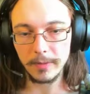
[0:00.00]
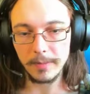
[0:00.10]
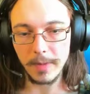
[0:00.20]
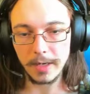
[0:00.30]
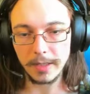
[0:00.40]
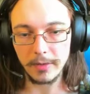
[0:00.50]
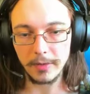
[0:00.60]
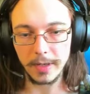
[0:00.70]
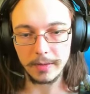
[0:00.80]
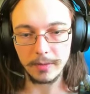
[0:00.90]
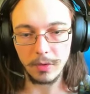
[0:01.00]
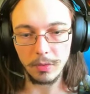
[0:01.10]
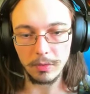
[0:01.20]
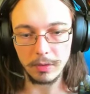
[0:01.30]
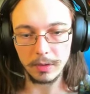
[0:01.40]
we mined out of that
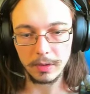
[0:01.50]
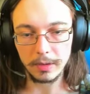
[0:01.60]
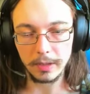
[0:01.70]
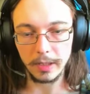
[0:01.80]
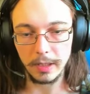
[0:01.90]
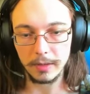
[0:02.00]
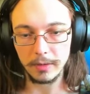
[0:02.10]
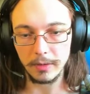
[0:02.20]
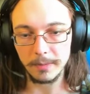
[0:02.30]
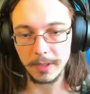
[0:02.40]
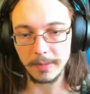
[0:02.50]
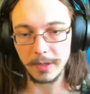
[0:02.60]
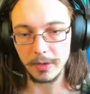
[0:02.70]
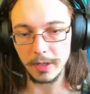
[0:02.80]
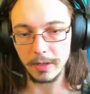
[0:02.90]
hole, and all the pigmen
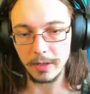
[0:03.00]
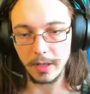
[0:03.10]
are here.